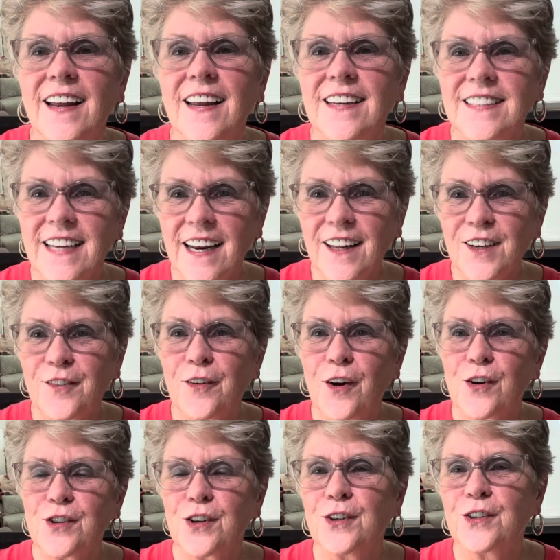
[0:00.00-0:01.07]
Daily
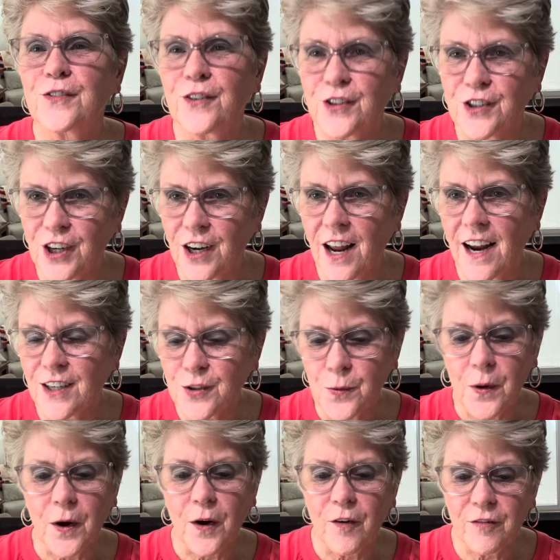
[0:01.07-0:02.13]
Devotionals for July
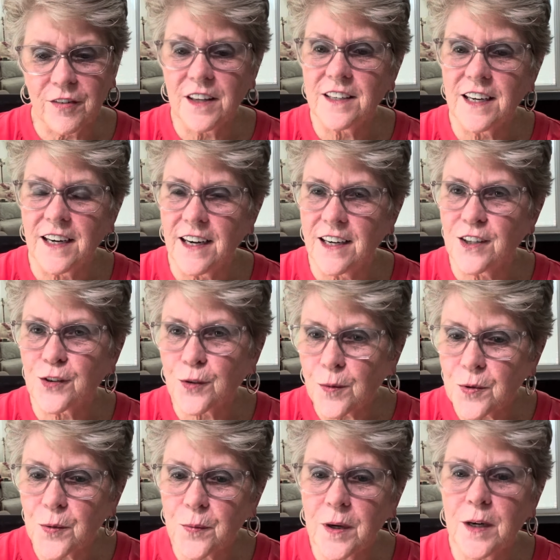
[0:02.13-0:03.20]
12th. Today's
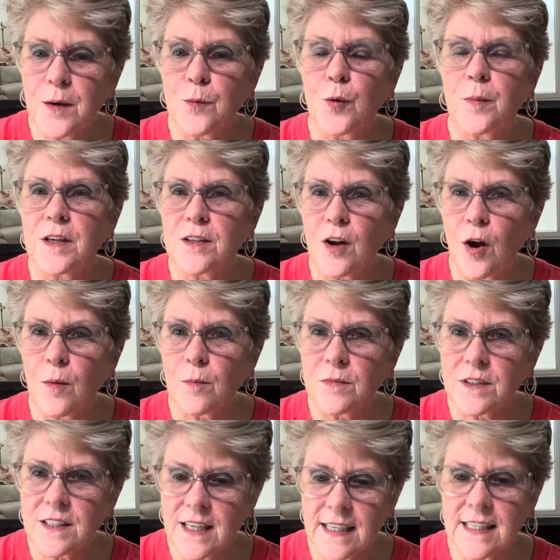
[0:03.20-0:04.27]
scripture reading will be Psalm
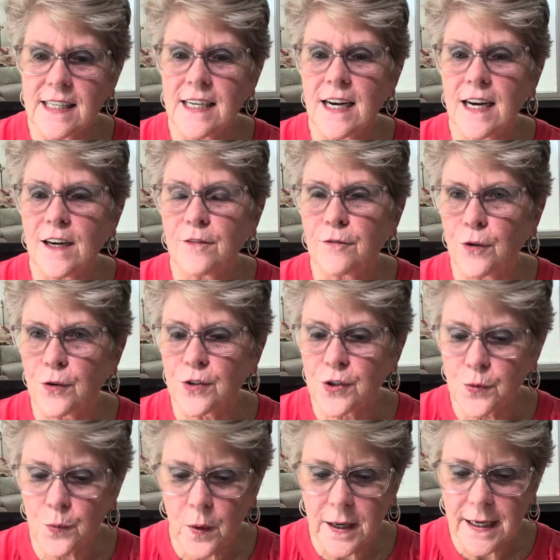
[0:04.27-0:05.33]
68, verse
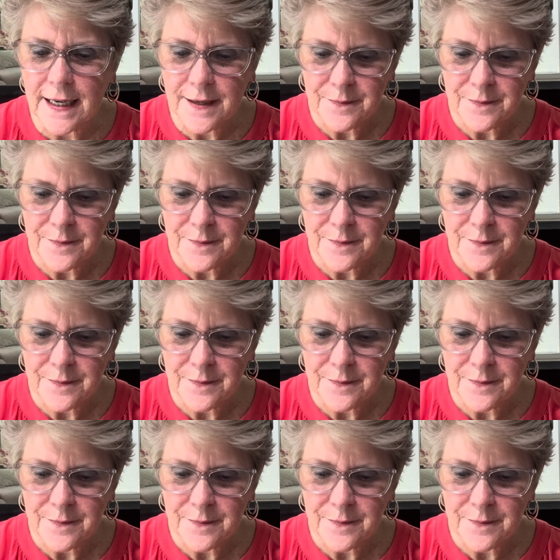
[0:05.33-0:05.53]
20.